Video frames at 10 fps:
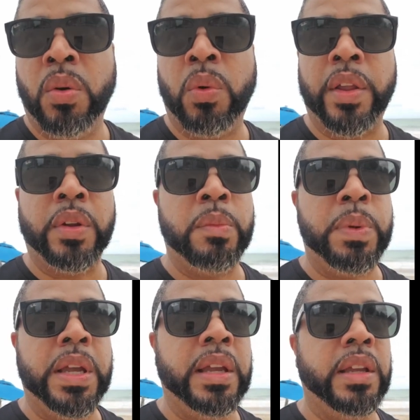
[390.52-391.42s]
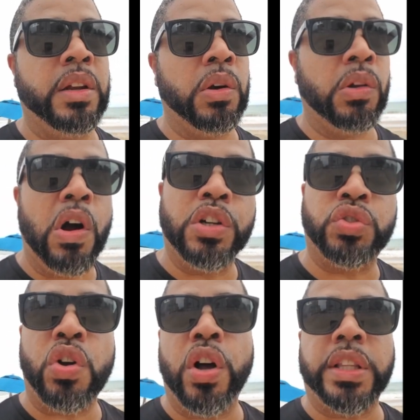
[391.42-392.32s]
Whether it be, you know, large
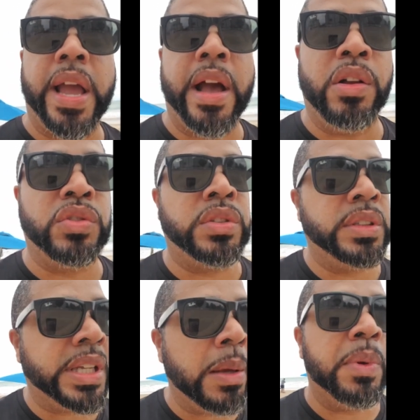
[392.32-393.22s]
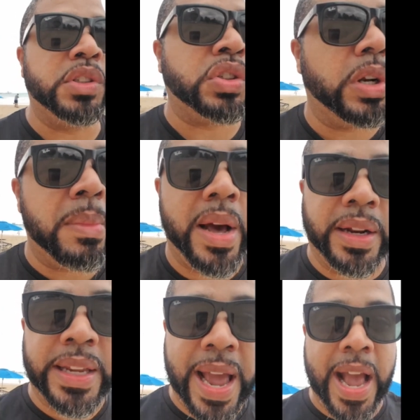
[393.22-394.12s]
drawdowns, keeping a certain
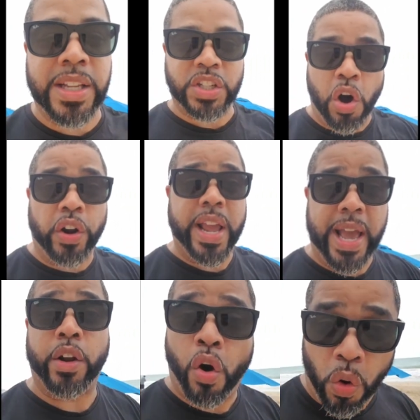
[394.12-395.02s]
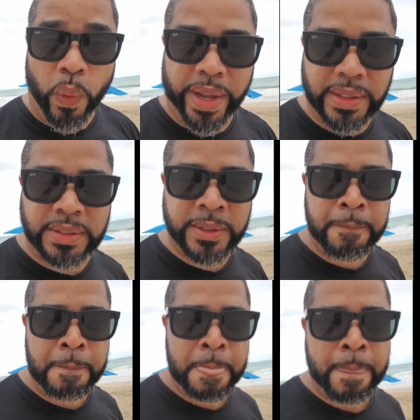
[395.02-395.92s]
amount of cash on hand always.
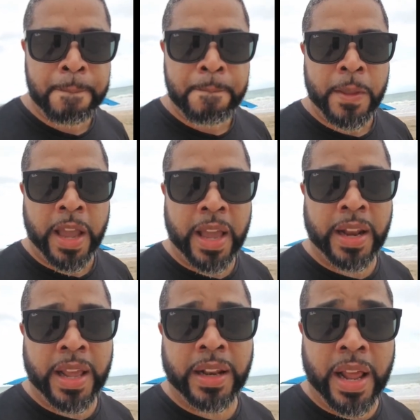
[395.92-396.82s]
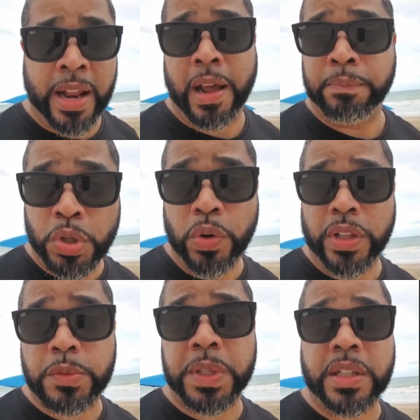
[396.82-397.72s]
And, and, and I'm
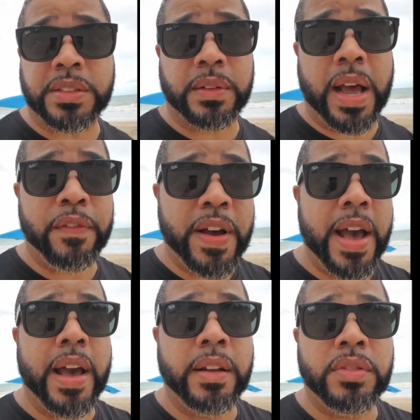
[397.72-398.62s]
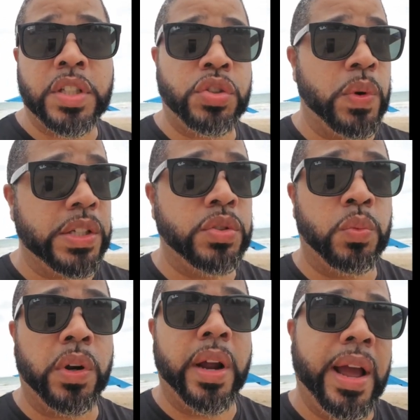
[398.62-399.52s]
doing this because I've had situations
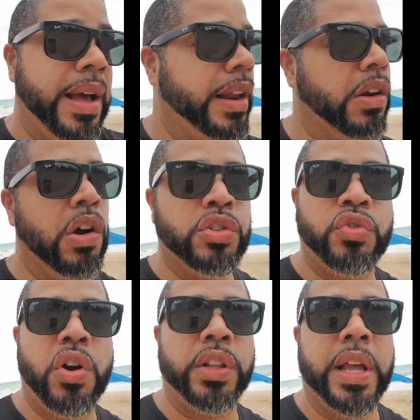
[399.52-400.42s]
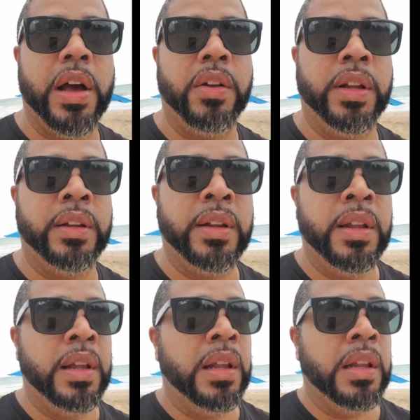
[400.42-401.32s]
where I had a large drawdown
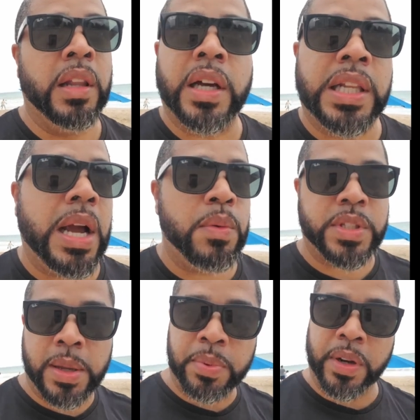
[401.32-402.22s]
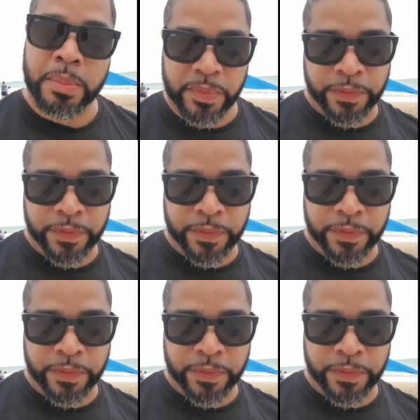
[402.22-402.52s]
and Luckily, I was able to